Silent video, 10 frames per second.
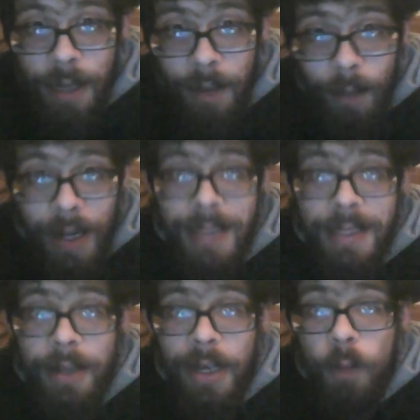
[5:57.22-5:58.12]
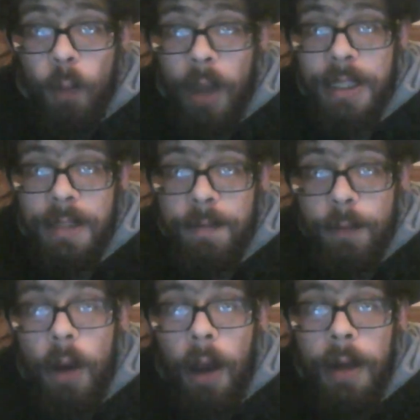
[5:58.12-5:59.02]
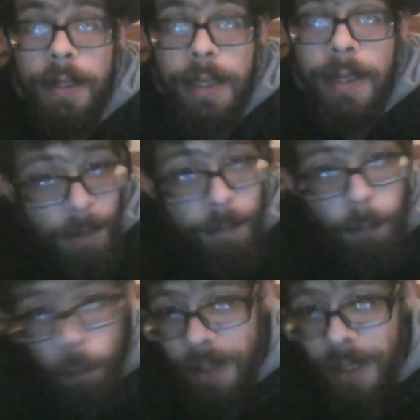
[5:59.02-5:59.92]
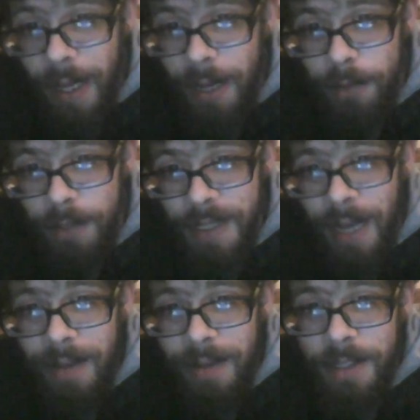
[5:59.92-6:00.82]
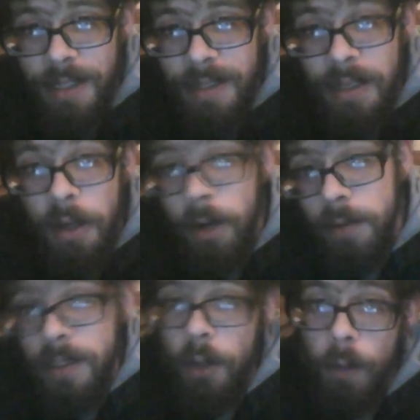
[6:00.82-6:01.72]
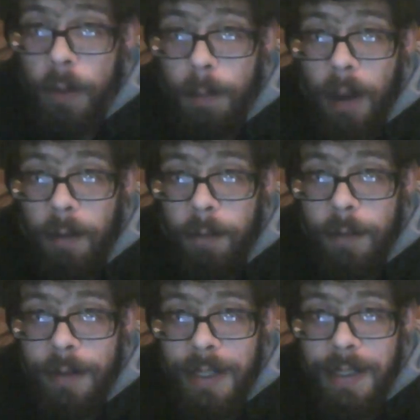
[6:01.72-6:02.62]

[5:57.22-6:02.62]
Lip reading: and when I started watching full-heartedly. Before that, it was kind of just a Naruto ripoff with these